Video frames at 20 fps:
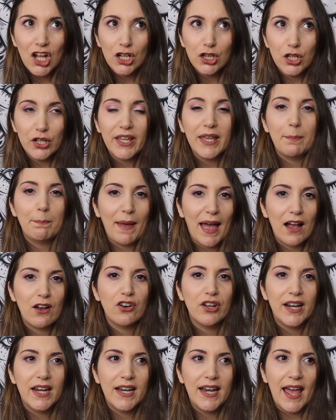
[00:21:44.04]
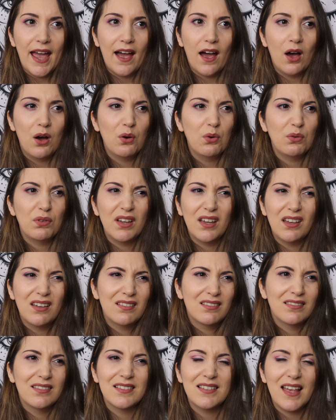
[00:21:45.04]
looking back on it now,
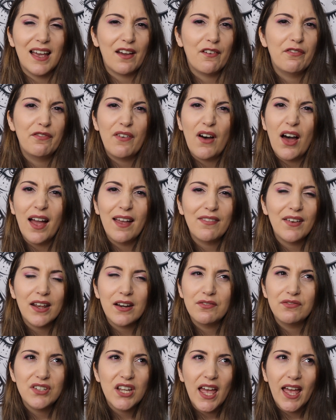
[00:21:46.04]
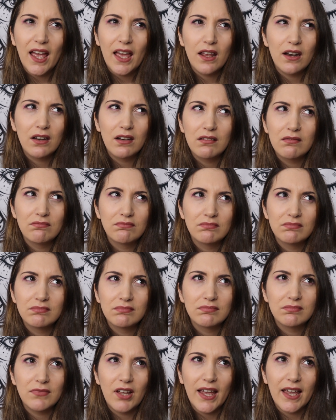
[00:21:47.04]
it's like a 5 out of 10,
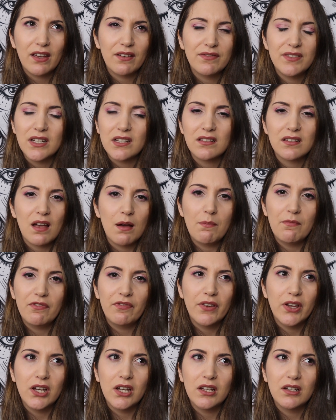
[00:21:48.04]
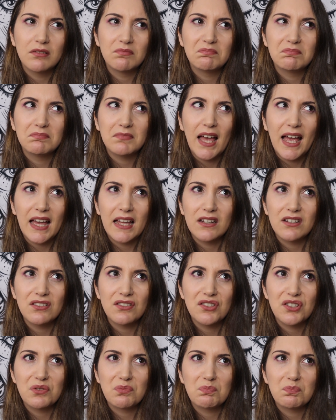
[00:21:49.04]
like of discomfort
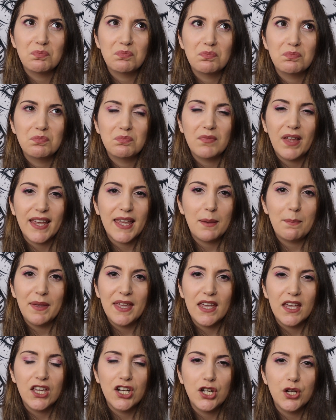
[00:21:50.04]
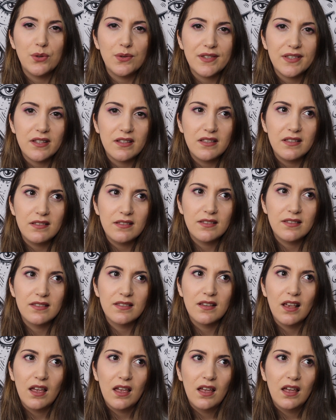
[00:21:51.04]
and like it being a
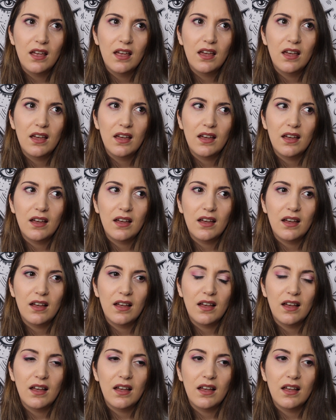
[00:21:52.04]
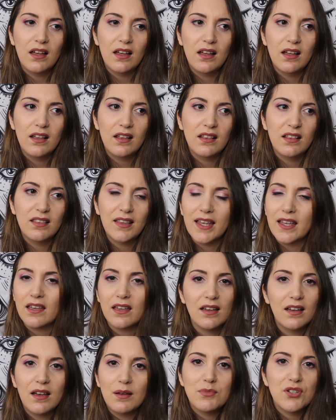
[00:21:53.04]
nuisance. Like
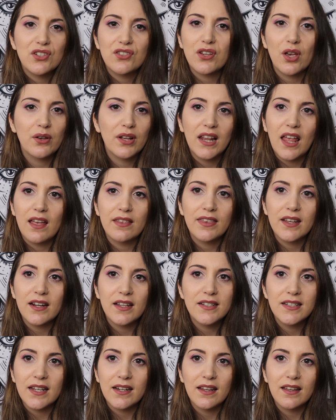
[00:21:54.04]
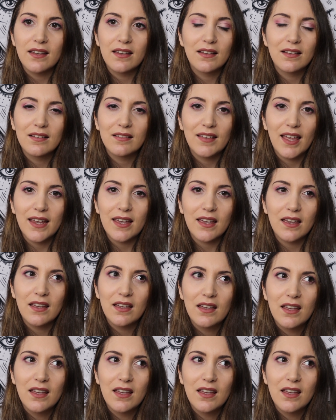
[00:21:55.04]
I'm just so glad that I did it. Like